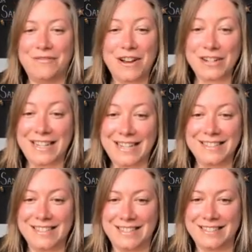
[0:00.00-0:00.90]

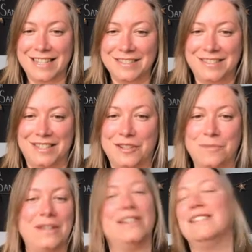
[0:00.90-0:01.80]
easily sells to you
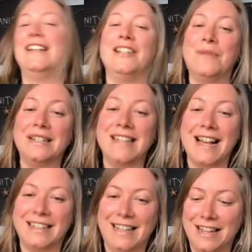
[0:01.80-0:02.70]
because they know
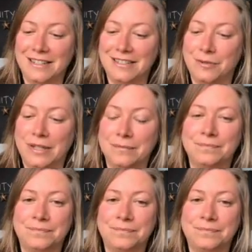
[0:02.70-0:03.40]
exactly how to do it.